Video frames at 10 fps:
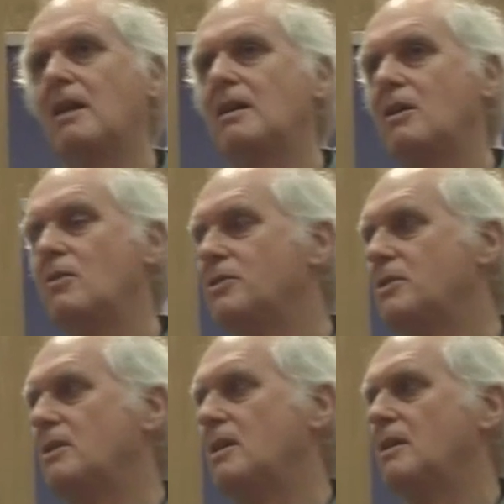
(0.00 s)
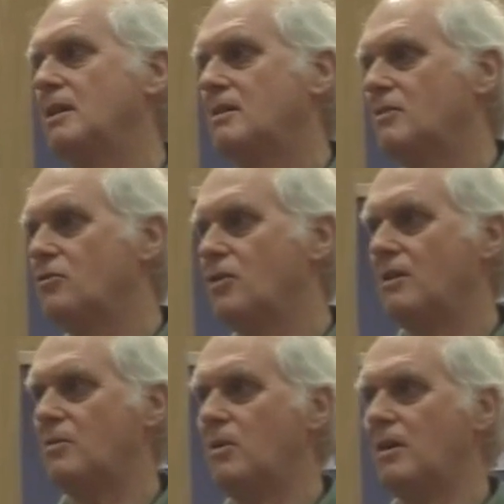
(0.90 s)
constantly trying
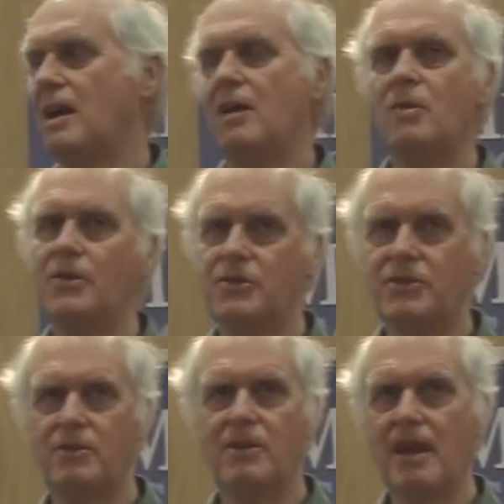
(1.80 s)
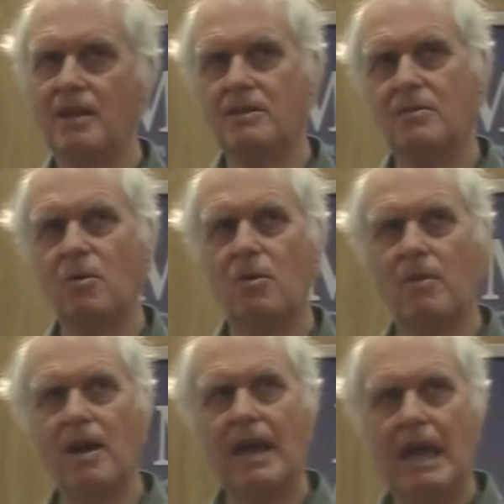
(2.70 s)
to work out what to do next and what
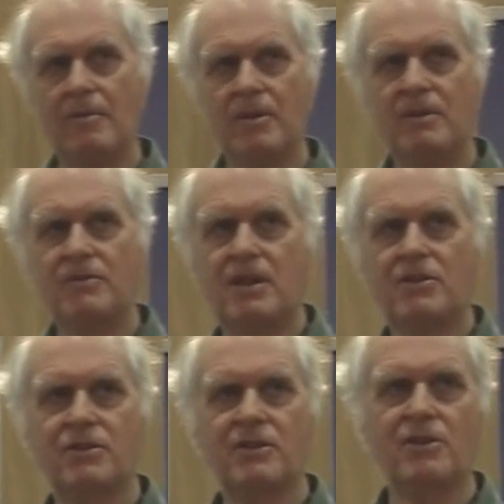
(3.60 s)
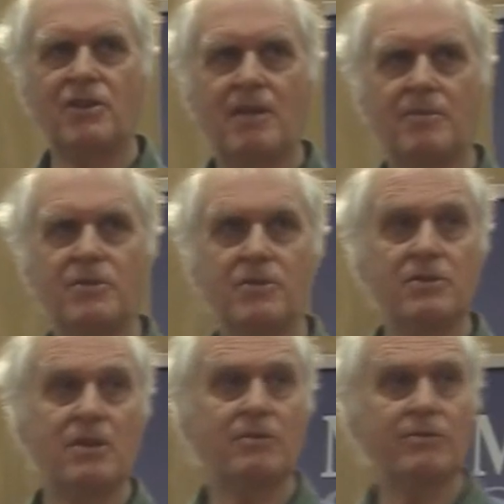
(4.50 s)
might happen if such and such happens and
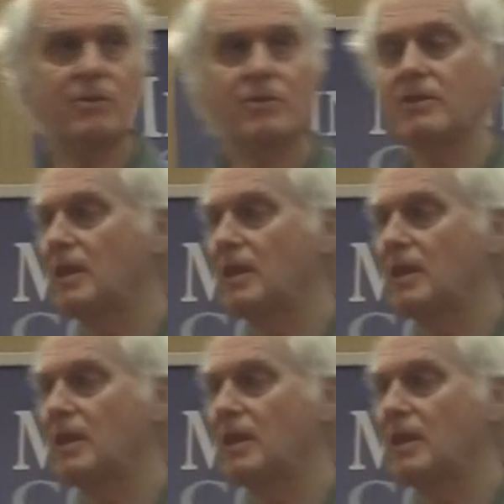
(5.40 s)
so forth.